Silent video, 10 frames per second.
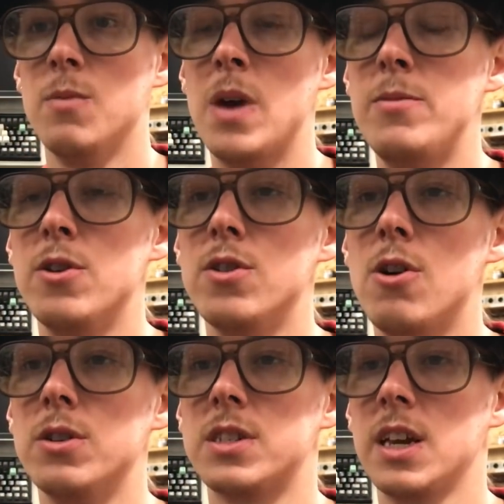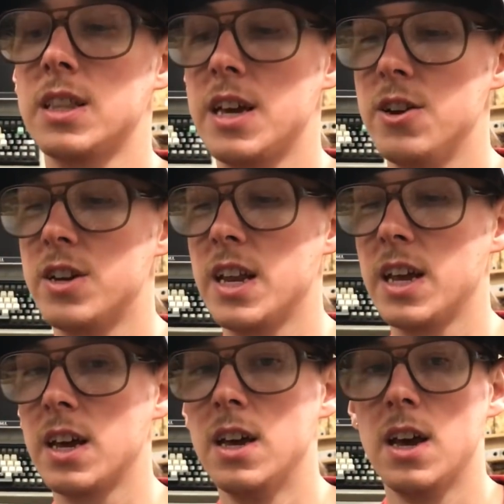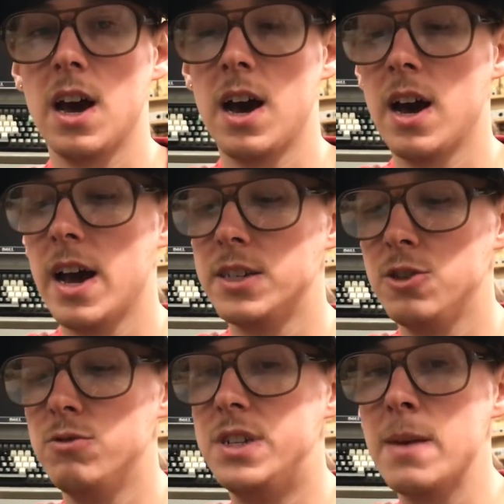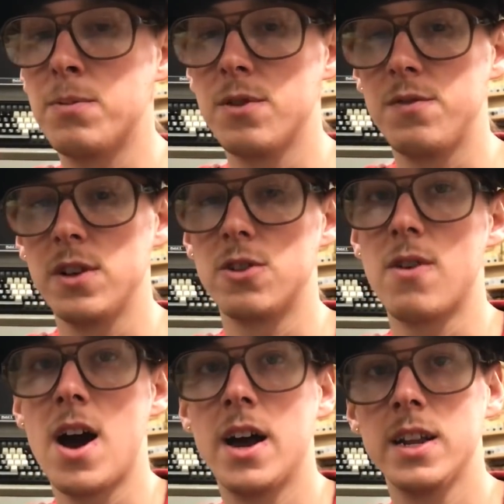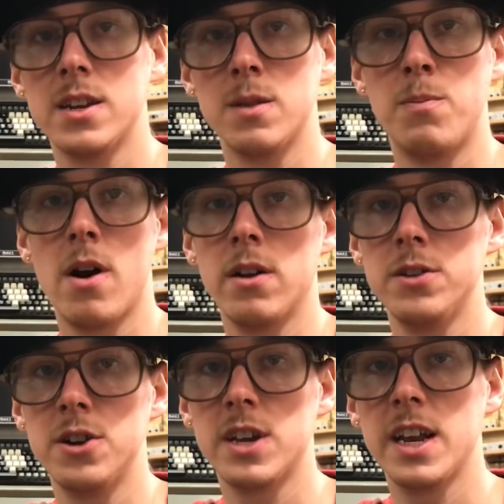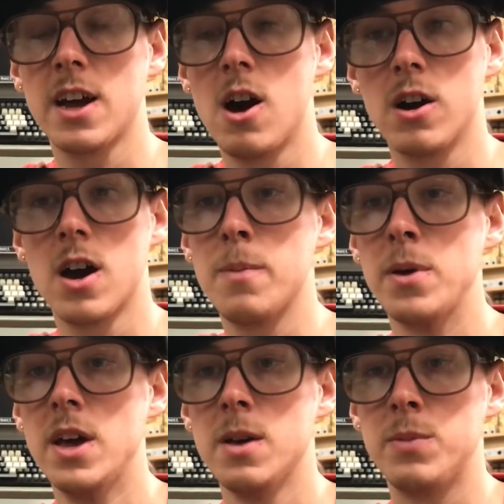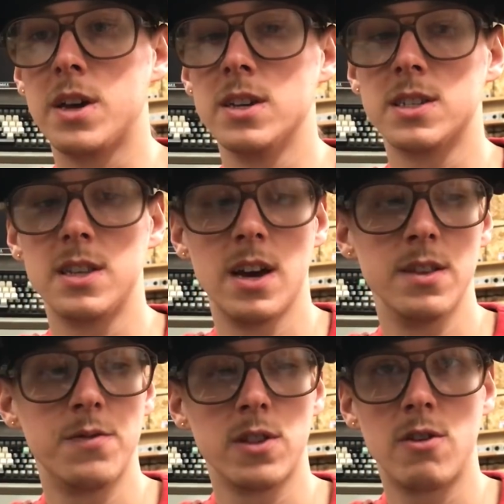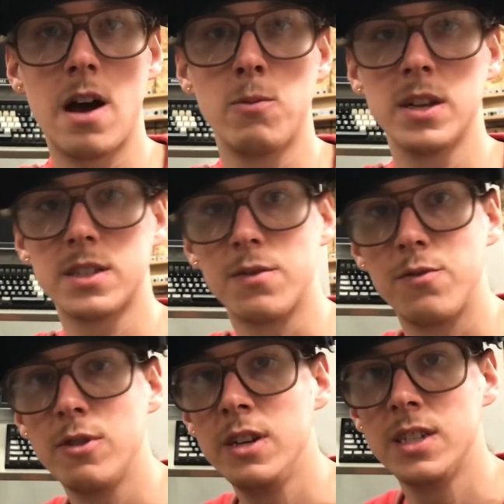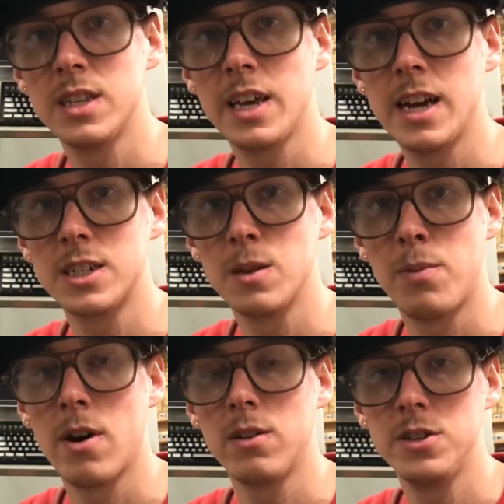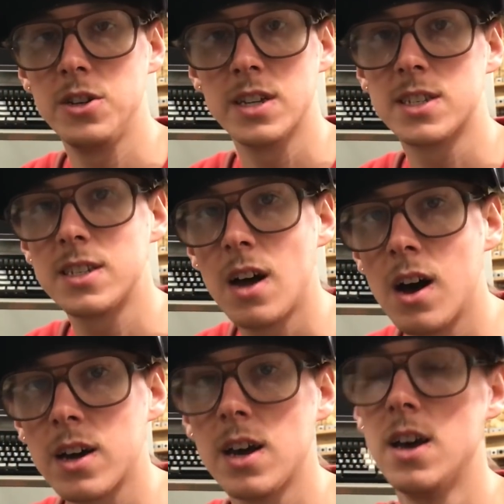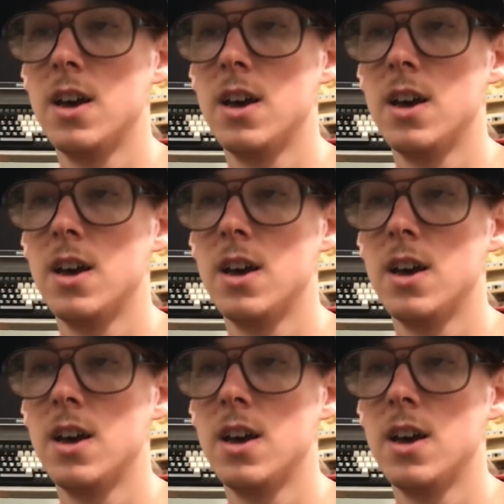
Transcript: Maybe you're noticing that you're getting, uh, as you dip the filler rod into the puddle, you're getting hung up because the, the filler rod wants to freeze in the edge of the puddle and you get stuck.